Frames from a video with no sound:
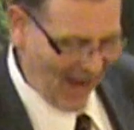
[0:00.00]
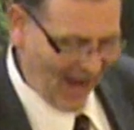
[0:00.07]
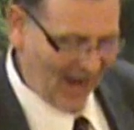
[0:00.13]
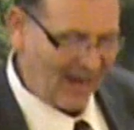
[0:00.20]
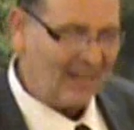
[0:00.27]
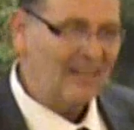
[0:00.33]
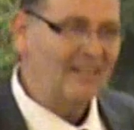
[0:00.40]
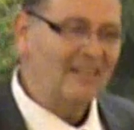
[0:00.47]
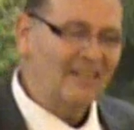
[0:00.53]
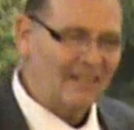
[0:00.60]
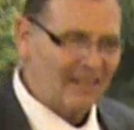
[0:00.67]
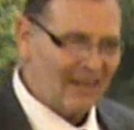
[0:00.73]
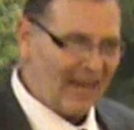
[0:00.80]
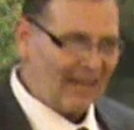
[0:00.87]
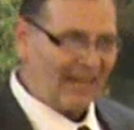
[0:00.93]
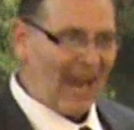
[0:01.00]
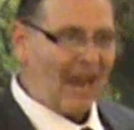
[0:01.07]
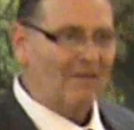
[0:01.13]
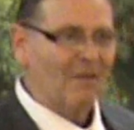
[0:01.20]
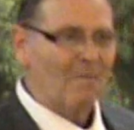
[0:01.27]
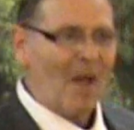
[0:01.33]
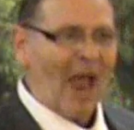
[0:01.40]
And it
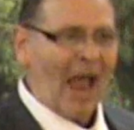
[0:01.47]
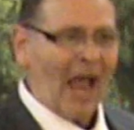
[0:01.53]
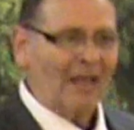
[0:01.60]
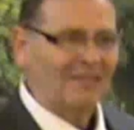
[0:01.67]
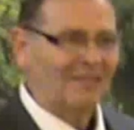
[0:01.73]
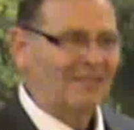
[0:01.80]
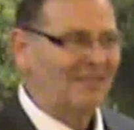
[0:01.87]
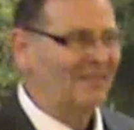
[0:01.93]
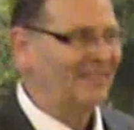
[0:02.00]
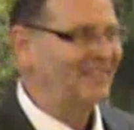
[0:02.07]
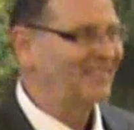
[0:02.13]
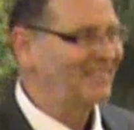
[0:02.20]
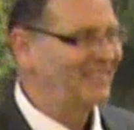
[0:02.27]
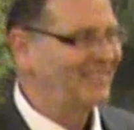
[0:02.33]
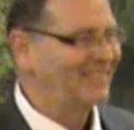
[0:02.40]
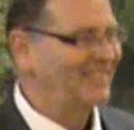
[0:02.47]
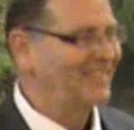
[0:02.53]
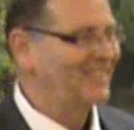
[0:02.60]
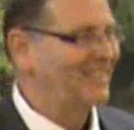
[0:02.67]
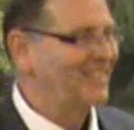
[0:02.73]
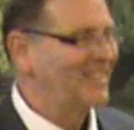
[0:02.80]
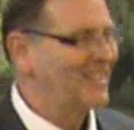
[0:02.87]
came to pass
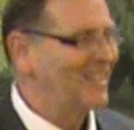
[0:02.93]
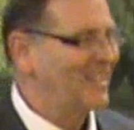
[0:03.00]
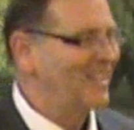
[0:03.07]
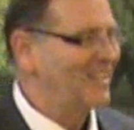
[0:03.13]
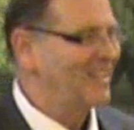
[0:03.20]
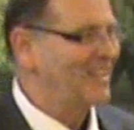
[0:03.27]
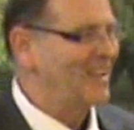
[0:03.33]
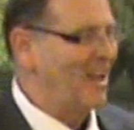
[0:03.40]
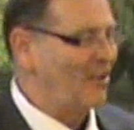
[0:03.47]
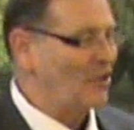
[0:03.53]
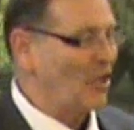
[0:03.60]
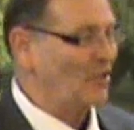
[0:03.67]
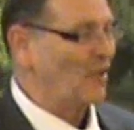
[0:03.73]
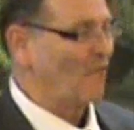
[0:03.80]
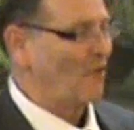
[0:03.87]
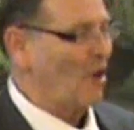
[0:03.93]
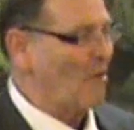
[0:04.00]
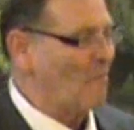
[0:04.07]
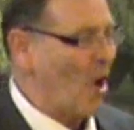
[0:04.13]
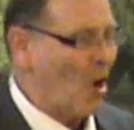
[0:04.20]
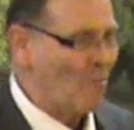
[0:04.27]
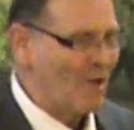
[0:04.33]
in just a
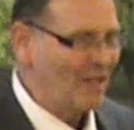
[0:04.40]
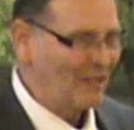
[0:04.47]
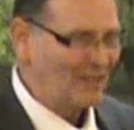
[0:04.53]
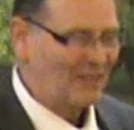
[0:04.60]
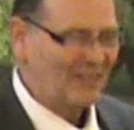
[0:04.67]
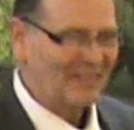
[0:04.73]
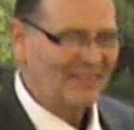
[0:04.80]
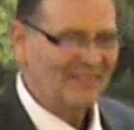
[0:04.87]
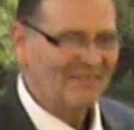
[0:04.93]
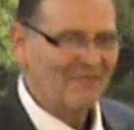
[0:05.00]
few moments